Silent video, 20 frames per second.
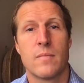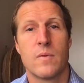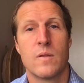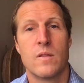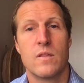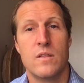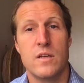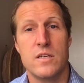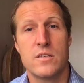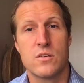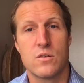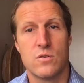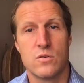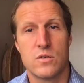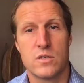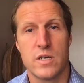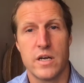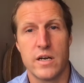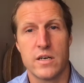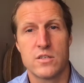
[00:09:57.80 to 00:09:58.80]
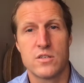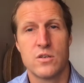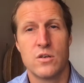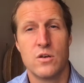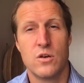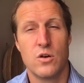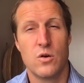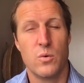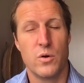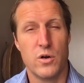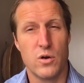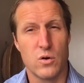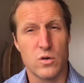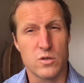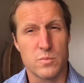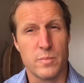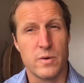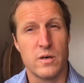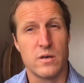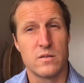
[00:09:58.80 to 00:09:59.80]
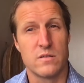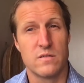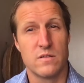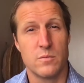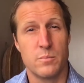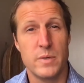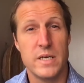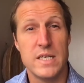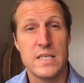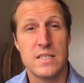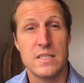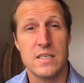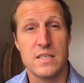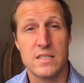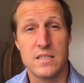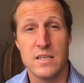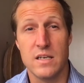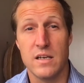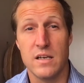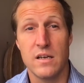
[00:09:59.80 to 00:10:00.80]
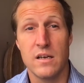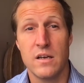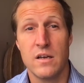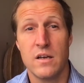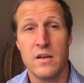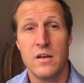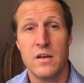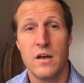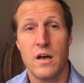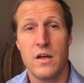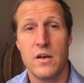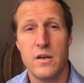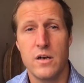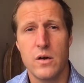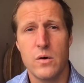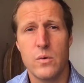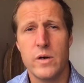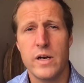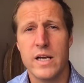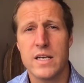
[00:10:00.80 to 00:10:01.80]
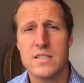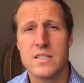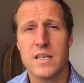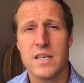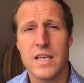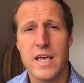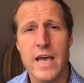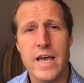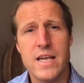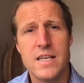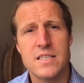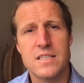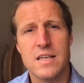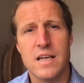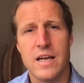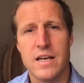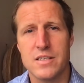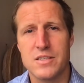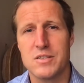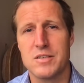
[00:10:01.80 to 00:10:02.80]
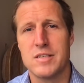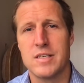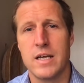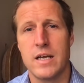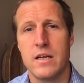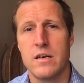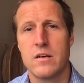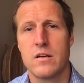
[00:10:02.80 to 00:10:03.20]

These contacts, who are not part of the PCC, are known as the Case Ascertained